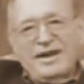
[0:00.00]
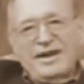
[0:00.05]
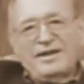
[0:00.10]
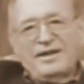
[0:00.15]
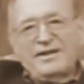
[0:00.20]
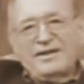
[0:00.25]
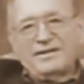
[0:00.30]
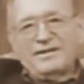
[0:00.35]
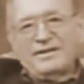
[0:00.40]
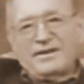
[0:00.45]

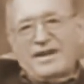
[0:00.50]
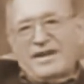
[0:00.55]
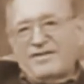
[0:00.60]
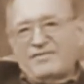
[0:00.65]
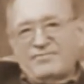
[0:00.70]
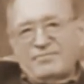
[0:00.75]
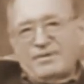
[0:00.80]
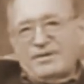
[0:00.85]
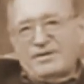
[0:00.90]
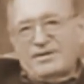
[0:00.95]
it
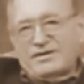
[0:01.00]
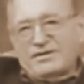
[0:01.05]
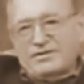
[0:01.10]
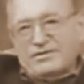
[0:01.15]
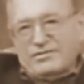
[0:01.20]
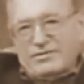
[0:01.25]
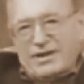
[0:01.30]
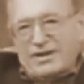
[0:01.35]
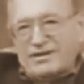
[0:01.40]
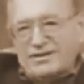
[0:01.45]
gave me a
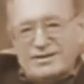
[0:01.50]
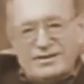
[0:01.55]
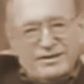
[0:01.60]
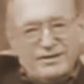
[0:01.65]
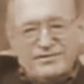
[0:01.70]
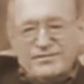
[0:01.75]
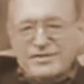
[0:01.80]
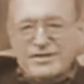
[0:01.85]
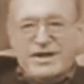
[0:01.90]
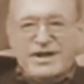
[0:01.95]
great
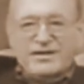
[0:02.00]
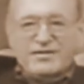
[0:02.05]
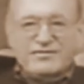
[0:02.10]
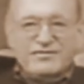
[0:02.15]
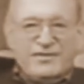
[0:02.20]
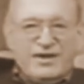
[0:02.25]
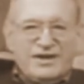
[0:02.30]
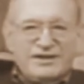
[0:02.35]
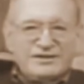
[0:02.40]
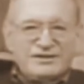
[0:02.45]
deal of
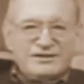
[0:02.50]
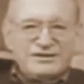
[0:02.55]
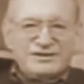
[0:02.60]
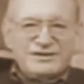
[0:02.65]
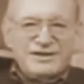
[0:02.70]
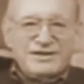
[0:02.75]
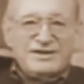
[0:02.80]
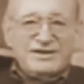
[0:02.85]
satisfaction.